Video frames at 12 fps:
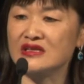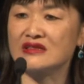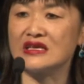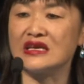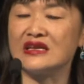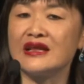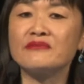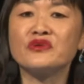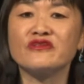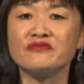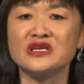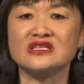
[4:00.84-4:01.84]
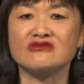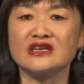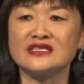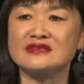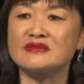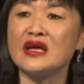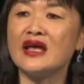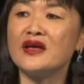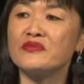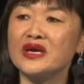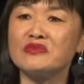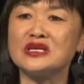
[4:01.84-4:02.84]
at the number of mixed-race
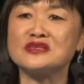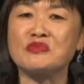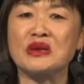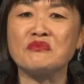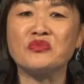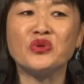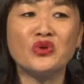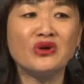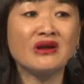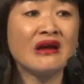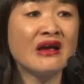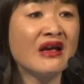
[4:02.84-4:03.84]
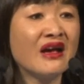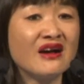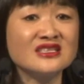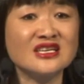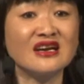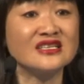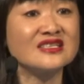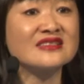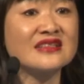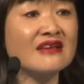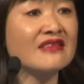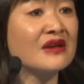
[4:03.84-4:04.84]
babies being born, I
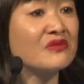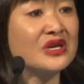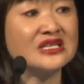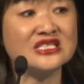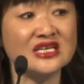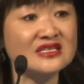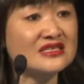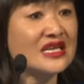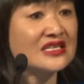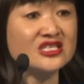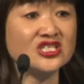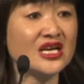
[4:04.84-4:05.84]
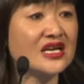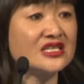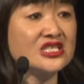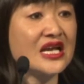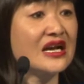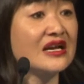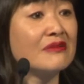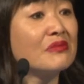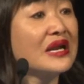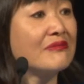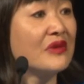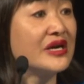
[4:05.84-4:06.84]
just think that we just need to change our
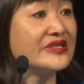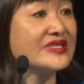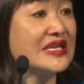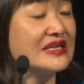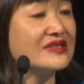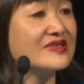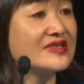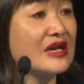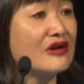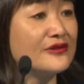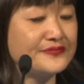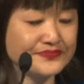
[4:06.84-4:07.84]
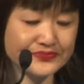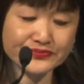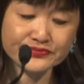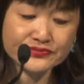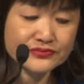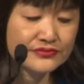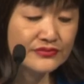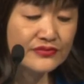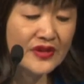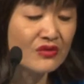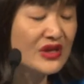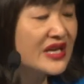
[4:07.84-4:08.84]
complete mindset. So
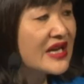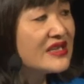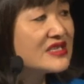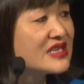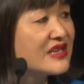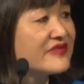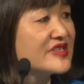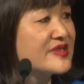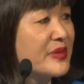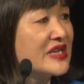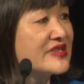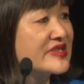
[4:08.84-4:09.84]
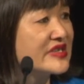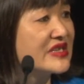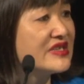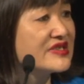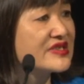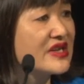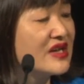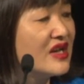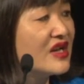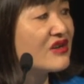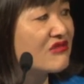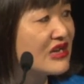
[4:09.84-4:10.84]
we can't deliver smart cities.
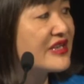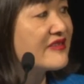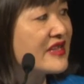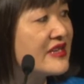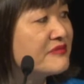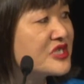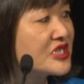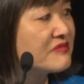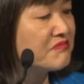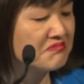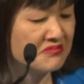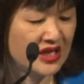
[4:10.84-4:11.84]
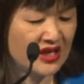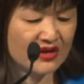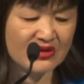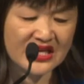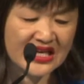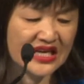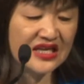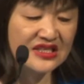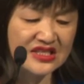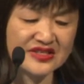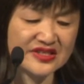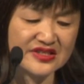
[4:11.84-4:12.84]
Great theme, Jen. We can't
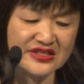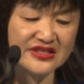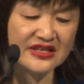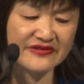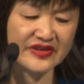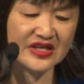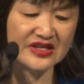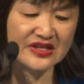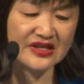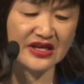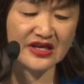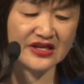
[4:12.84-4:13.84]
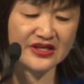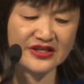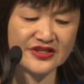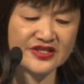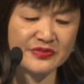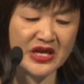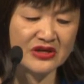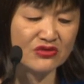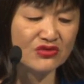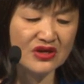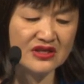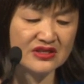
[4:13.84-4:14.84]
deliver smart
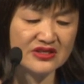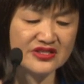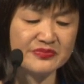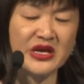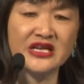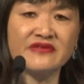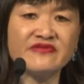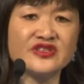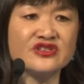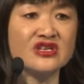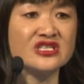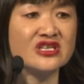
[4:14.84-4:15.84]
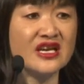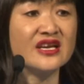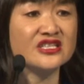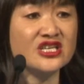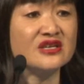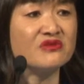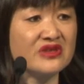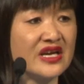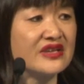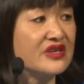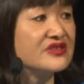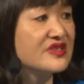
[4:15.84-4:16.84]
Auckland, smart infrastructure, actually,
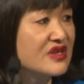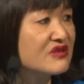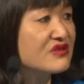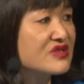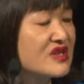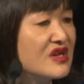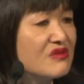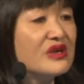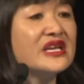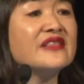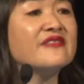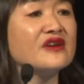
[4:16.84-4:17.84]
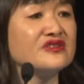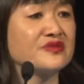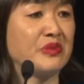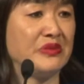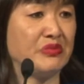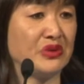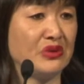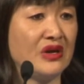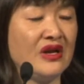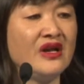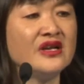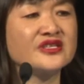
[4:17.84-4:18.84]
without those skills. We need those people.
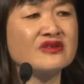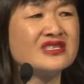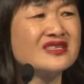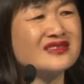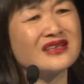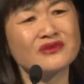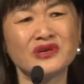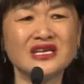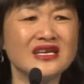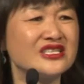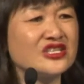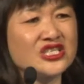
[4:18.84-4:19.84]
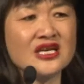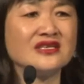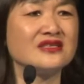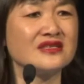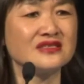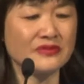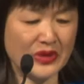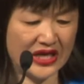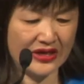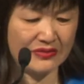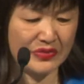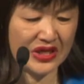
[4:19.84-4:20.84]
So I just think we need to change the
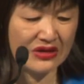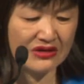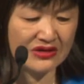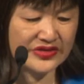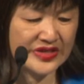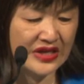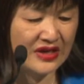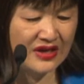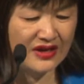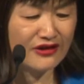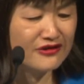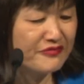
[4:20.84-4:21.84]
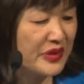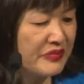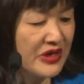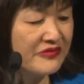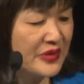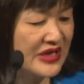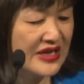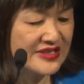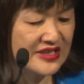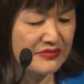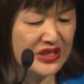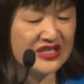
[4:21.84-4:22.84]
debate, because a lot of people have been
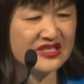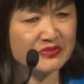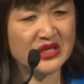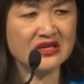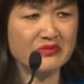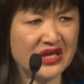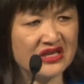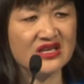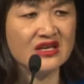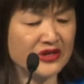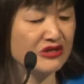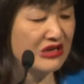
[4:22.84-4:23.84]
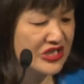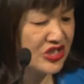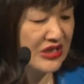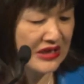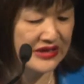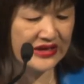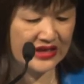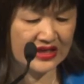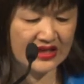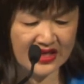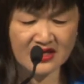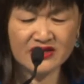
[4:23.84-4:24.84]
asking me to speak about immigration
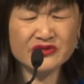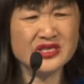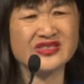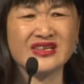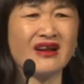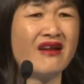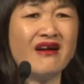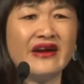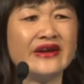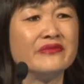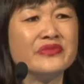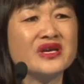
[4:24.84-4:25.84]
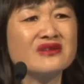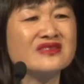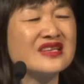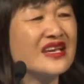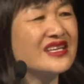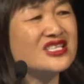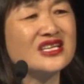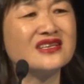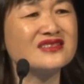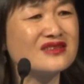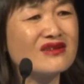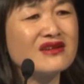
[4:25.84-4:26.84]
lately, and I always decline, because actually
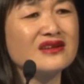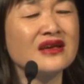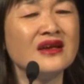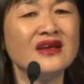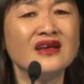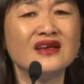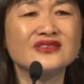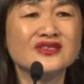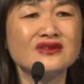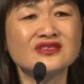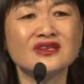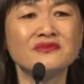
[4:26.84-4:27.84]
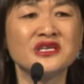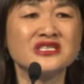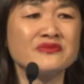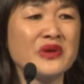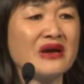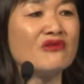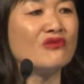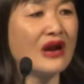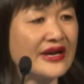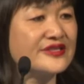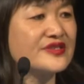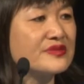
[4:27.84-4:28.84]
it's not so much about
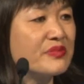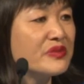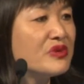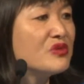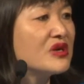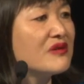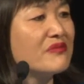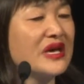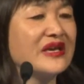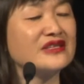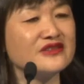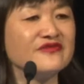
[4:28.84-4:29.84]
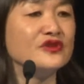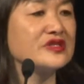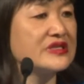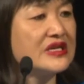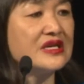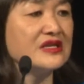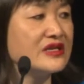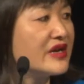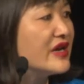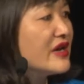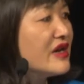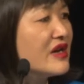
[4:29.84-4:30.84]
race. People want to make diversity
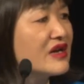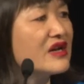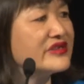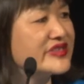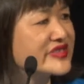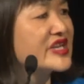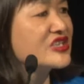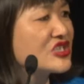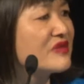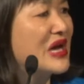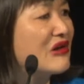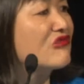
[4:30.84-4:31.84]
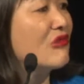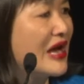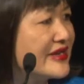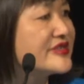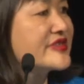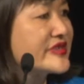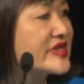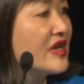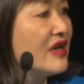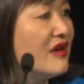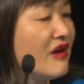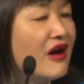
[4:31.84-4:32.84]
a discussion about race.
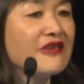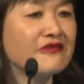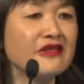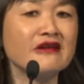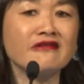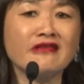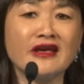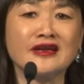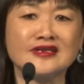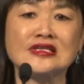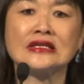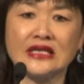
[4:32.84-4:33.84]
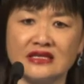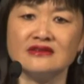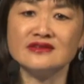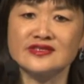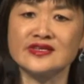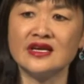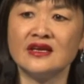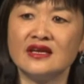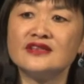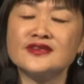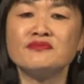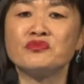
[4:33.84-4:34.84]
I think that as leaders,
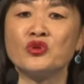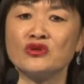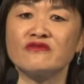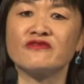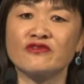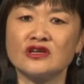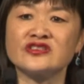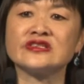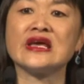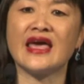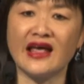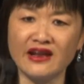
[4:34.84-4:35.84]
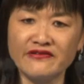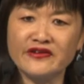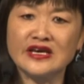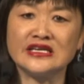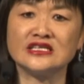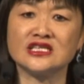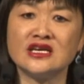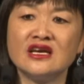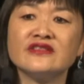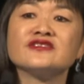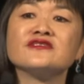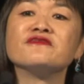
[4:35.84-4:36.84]
it's important for us to elevate
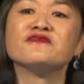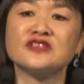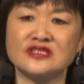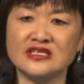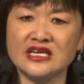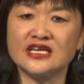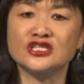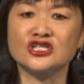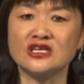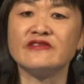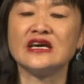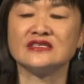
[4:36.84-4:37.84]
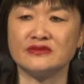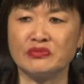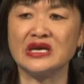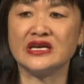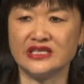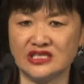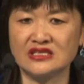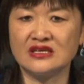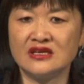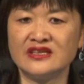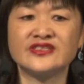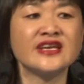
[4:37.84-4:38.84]
the sophistication of our debate.
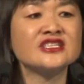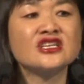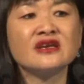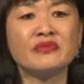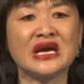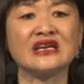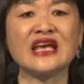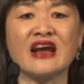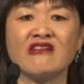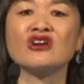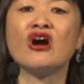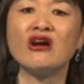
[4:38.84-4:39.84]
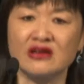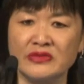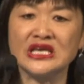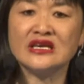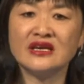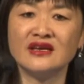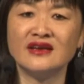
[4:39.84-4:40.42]
It's actually about our economy.